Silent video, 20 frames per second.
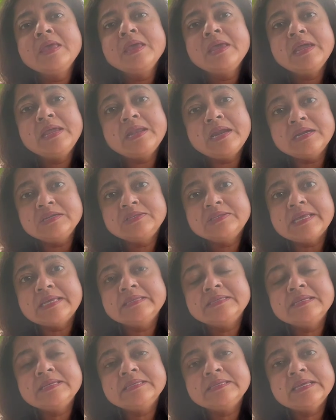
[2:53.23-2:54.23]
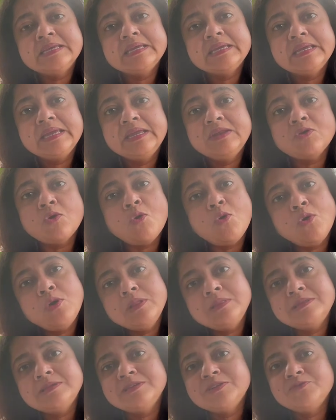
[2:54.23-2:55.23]
in our senses, in
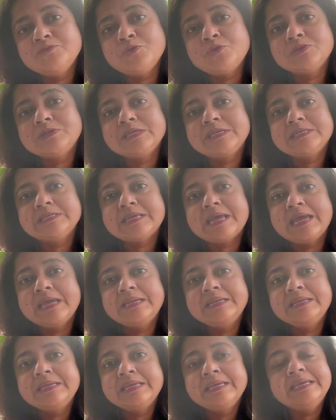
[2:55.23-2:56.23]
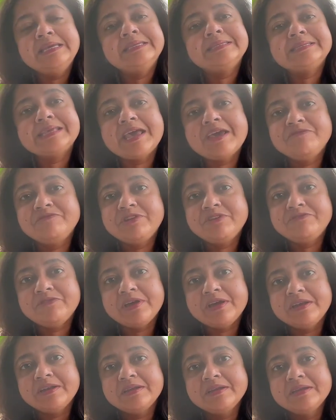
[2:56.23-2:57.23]
all the devotees, and he is
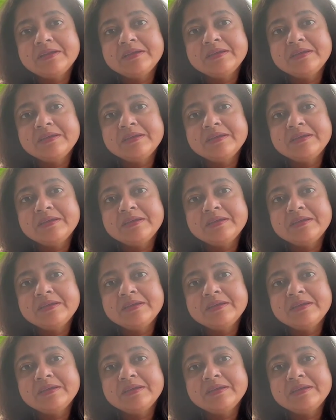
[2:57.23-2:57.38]
everywhere.